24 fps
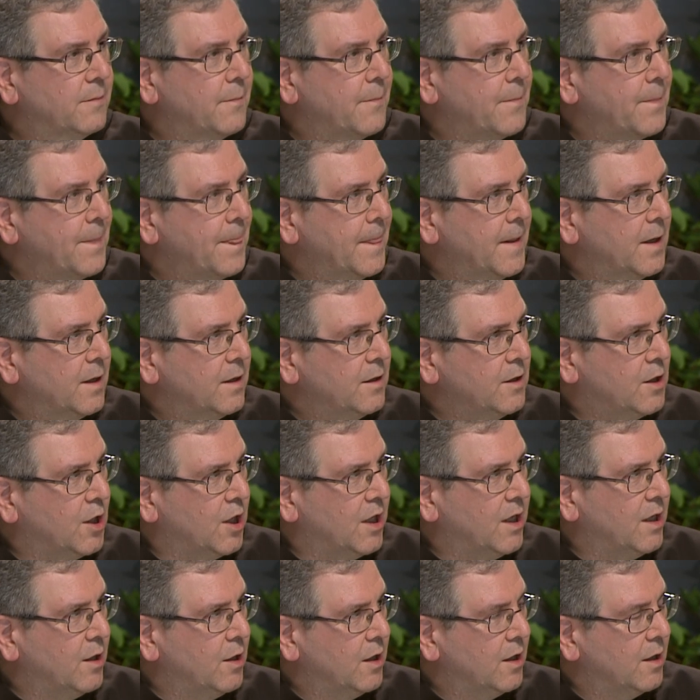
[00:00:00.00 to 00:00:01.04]
From twelve
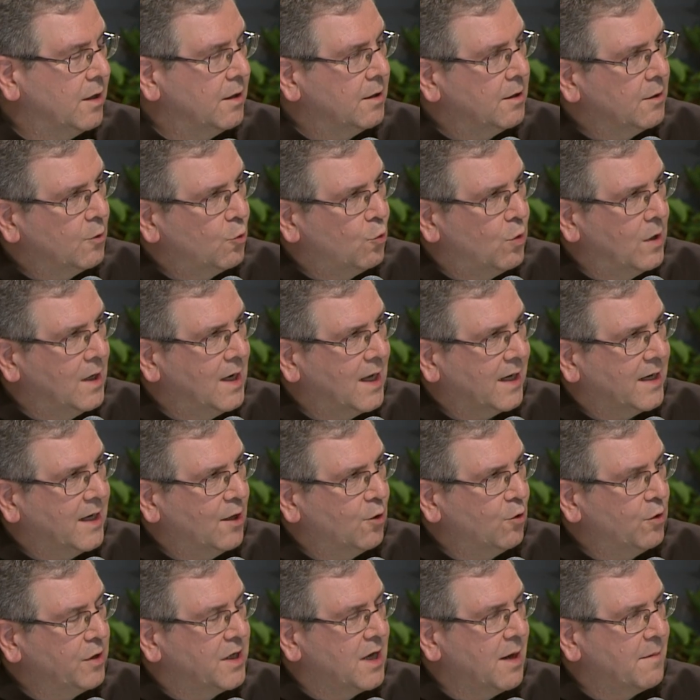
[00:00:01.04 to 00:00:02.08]
twenty
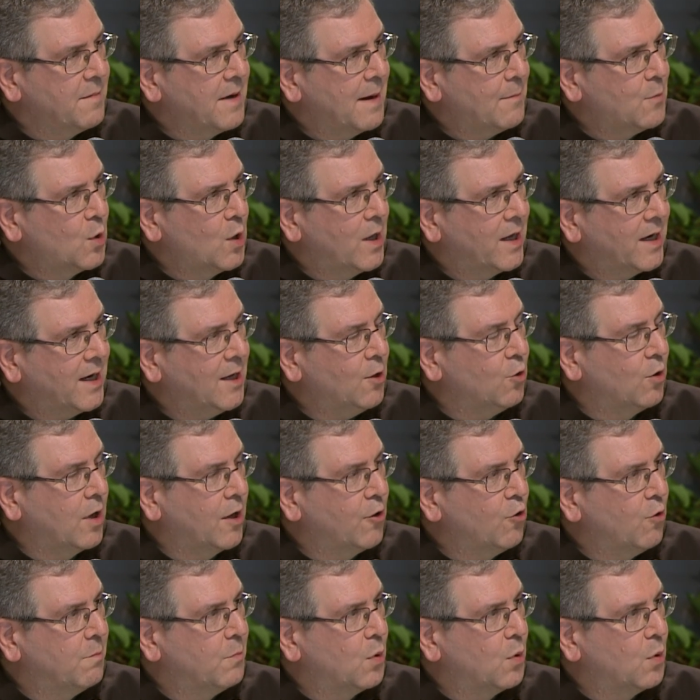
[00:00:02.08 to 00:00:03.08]
to today,